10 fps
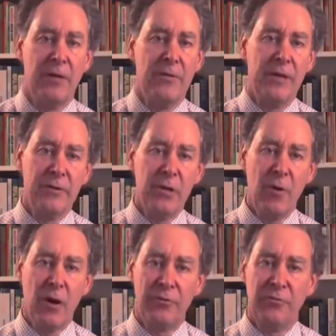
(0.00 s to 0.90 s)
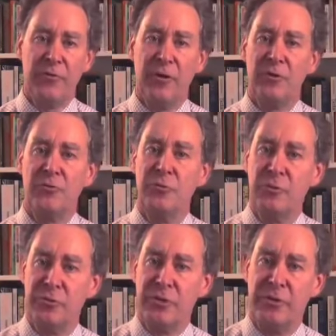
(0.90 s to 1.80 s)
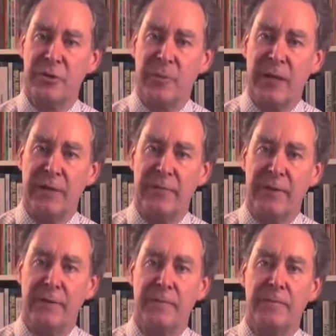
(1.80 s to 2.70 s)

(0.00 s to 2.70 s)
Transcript: There are no hard and fast rules to this behavior,